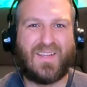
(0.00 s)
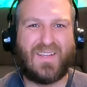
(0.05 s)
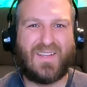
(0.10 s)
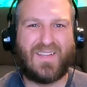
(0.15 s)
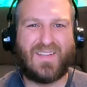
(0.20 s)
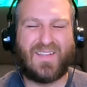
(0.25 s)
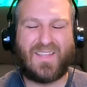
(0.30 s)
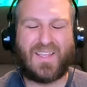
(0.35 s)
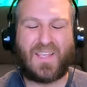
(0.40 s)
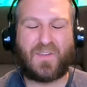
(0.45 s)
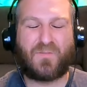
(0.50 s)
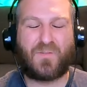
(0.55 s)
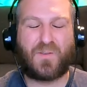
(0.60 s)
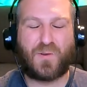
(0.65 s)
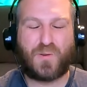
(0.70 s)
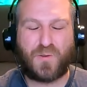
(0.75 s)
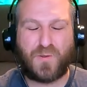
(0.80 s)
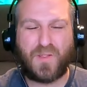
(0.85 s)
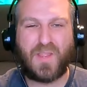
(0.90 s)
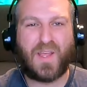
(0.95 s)
if you're
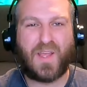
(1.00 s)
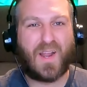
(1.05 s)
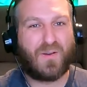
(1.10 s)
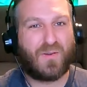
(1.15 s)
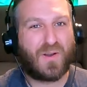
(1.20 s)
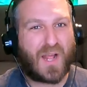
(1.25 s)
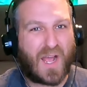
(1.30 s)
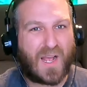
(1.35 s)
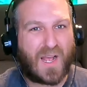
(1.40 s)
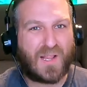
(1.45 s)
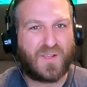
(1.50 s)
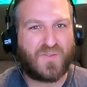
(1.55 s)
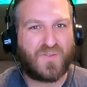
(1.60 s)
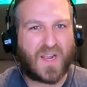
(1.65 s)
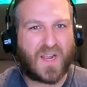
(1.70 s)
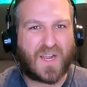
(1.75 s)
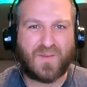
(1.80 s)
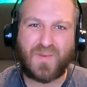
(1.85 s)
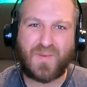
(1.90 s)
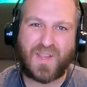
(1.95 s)
doing that, I would highly
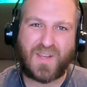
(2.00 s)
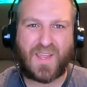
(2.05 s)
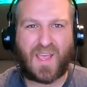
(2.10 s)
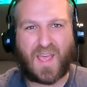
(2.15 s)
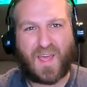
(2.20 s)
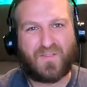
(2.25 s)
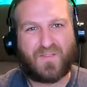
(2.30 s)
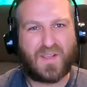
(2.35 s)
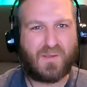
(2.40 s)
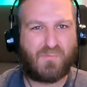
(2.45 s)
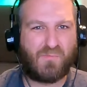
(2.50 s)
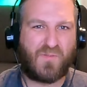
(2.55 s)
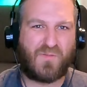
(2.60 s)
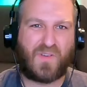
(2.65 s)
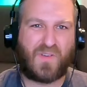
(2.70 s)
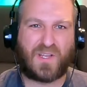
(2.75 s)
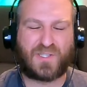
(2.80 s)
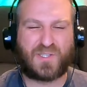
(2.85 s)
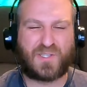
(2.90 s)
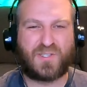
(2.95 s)
recommend having
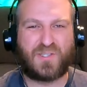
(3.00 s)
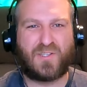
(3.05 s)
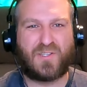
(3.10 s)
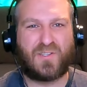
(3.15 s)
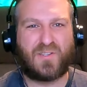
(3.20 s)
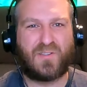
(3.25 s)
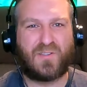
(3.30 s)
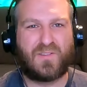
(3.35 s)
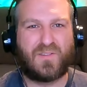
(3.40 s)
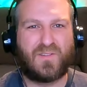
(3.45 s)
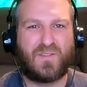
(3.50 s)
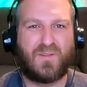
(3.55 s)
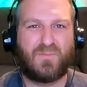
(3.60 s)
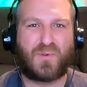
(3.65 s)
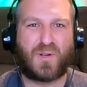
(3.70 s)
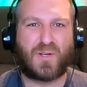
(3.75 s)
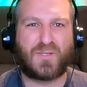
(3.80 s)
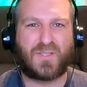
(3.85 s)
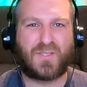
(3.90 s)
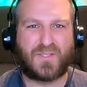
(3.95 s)
professional,
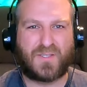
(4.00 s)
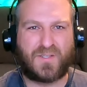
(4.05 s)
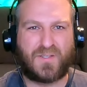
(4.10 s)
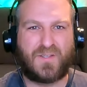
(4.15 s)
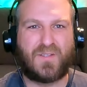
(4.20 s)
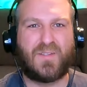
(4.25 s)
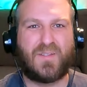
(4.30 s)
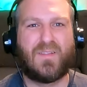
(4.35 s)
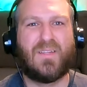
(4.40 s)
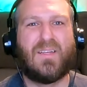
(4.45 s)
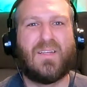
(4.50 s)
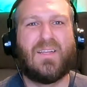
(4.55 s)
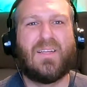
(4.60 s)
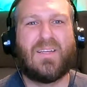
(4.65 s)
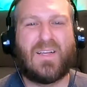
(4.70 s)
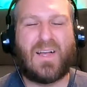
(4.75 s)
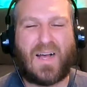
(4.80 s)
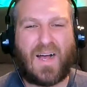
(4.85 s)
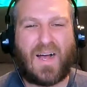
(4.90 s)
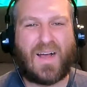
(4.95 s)
personal,
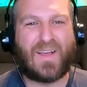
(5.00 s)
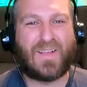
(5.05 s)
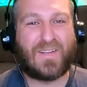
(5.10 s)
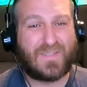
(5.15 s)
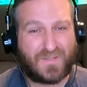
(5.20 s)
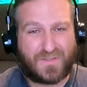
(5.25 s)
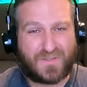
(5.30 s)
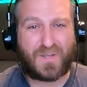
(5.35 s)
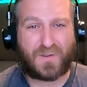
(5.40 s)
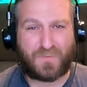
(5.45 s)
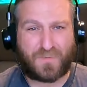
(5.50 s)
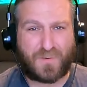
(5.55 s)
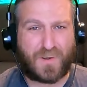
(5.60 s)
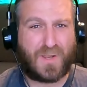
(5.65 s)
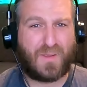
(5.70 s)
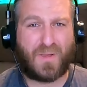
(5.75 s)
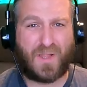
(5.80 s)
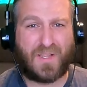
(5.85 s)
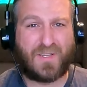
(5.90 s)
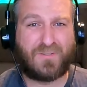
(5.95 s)
and different
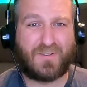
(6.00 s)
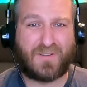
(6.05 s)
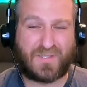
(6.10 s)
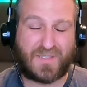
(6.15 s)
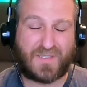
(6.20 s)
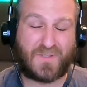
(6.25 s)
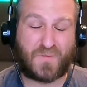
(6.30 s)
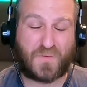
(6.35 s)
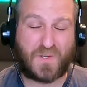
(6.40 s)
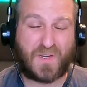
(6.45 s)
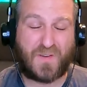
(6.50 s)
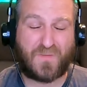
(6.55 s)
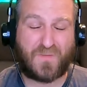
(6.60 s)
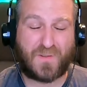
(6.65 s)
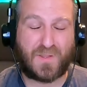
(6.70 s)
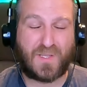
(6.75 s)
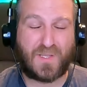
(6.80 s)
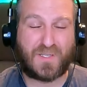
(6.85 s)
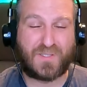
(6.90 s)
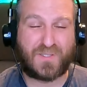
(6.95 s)
email addresses for
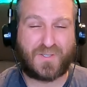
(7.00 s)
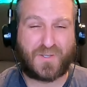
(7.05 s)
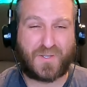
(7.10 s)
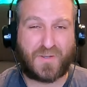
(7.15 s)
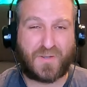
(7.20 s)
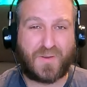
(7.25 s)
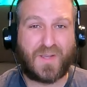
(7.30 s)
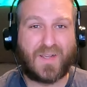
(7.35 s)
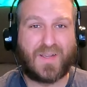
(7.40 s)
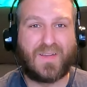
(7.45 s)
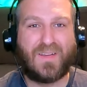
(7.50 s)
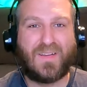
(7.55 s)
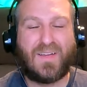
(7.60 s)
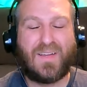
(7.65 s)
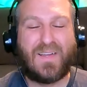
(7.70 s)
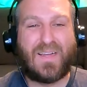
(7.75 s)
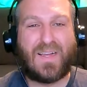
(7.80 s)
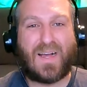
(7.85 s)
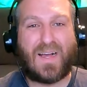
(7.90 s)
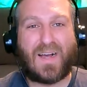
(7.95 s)
different things you're doing.
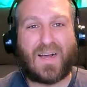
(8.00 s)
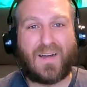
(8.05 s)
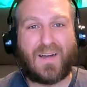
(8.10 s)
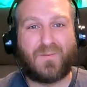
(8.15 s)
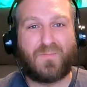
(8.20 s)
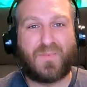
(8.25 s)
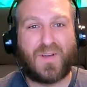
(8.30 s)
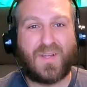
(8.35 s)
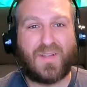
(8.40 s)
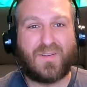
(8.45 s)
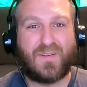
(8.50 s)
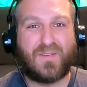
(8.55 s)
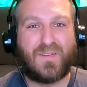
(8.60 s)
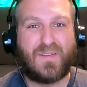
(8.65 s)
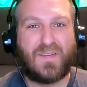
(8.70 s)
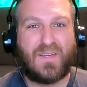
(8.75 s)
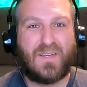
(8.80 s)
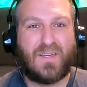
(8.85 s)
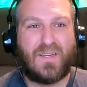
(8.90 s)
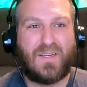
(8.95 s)
But
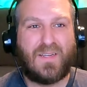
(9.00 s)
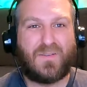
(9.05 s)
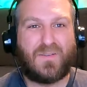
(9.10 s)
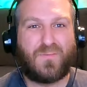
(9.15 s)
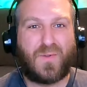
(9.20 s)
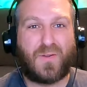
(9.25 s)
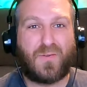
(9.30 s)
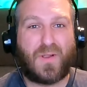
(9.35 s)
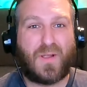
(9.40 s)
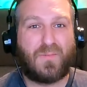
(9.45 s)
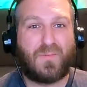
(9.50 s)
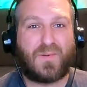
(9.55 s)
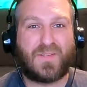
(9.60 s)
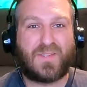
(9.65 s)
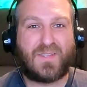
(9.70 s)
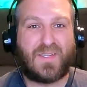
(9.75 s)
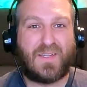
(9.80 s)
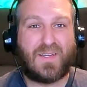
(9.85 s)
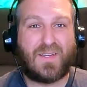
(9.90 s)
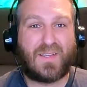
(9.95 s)
we were able
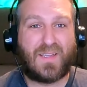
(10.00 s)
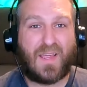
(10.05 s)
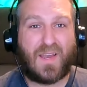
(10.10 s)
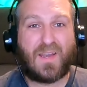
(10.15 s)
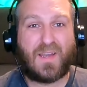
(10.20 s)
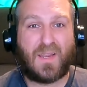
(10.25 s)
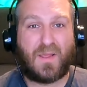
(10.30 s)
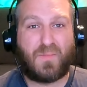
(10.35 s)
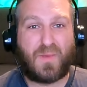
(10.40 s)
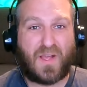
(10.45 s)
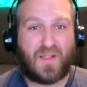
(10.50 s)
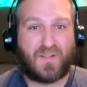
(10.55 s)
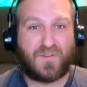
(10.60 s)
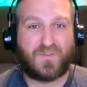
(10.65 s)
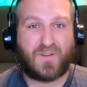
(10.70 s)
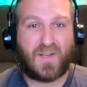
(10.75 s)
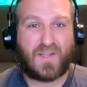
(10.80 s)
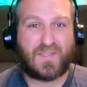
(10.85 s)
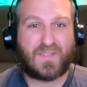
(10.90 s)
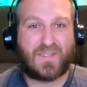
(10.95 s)
to get an email
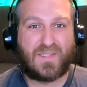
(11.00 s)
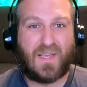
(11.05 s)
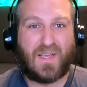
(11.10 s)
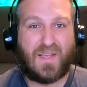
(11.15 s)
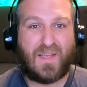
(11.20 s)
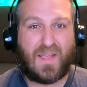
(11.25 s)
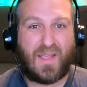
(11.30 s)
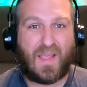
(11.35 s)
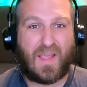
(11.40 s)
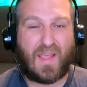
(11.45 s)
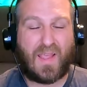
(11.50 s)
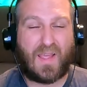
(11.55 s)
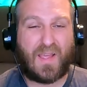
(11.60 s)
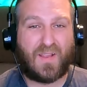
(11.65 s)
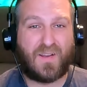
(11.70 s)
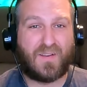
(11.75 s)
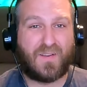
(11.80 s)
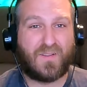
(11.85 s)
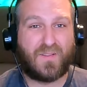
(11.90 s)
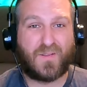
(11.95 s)
address,
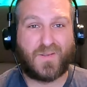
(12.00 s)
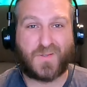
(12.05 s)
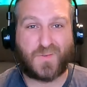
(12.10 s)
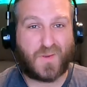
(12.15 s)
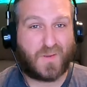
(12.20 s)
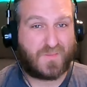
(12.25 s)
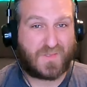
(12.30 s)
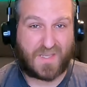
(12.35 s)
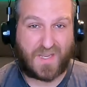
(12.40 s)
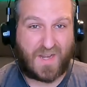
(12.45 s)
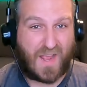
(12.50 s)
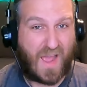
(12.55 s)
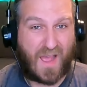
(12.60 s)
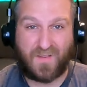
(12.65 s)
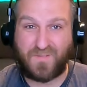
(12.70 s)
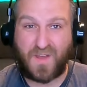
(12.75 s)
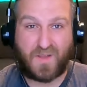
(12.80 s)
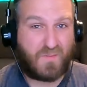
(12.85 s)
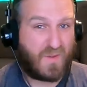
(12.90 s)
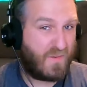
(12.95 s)
and there's a website,
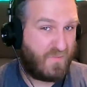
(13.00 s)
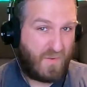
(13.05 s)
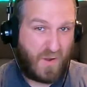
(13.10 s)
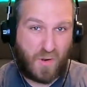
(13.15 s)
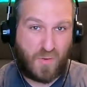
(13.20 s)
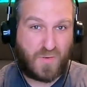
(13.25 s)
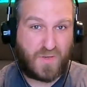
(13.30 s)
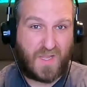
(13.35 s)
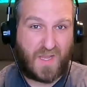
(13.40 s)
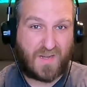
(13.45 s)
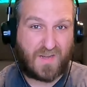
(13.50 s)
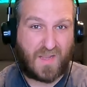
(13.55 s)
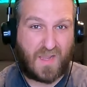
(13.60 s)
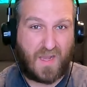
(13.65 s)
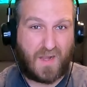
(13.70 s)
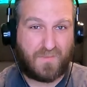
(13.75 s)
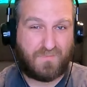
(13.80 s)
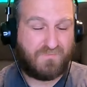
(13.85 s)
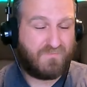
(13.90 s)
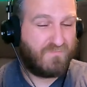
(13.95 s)

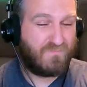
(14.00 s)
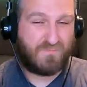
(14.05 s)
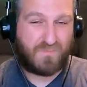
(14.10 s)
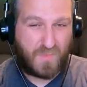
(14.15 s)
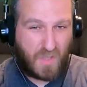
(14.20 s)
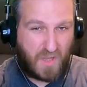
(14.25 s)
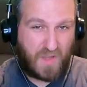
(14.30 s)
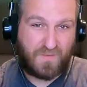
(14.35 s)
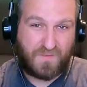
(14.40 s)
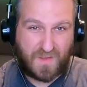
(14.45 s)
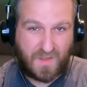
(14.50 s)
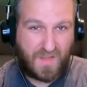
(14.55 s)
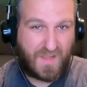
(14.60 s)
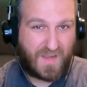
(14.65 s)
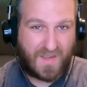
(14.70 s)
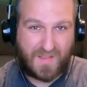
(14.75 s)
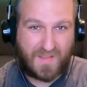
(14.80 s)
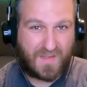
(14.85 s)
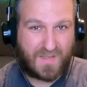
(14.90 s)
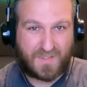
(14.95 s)
haveibeenpwned.com. I'll have the link
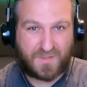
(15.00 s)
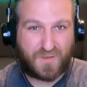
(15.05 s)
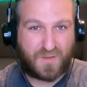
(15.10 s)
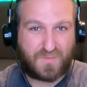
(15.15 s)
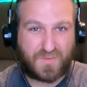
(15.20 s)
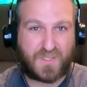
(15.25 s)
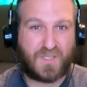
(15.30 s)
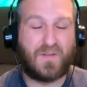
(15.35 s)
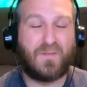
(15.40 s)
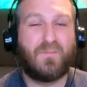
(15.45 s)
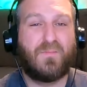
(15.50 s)
in the description.